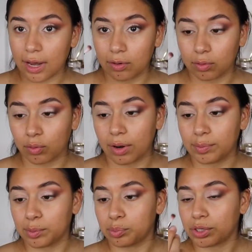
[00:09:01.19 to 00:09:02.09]
I don't grab
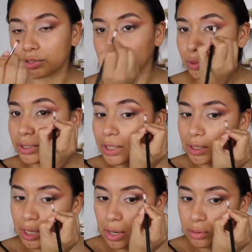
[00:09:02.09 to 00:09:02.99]
the brush really
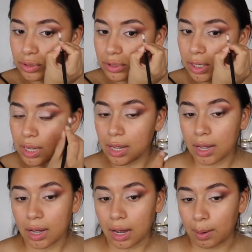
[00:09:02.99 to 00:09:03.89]
close.
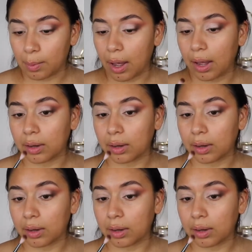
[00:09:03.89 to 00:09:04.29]
I